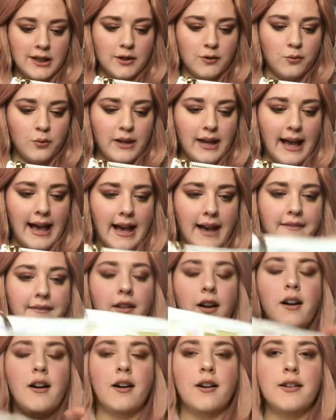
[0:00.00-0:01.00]
We have,
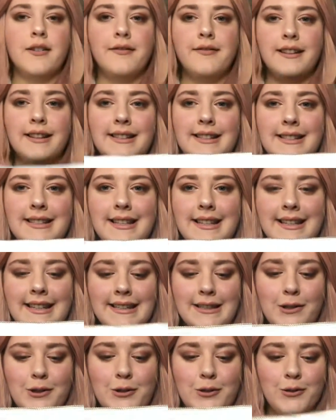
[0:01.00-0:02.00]
this is the thing
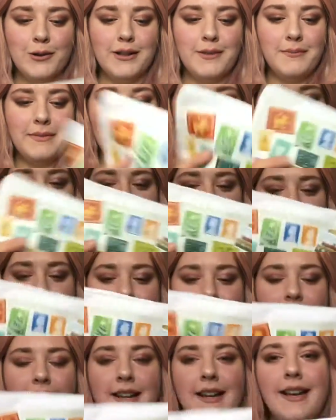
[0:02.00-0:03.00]
that annoyed me the most.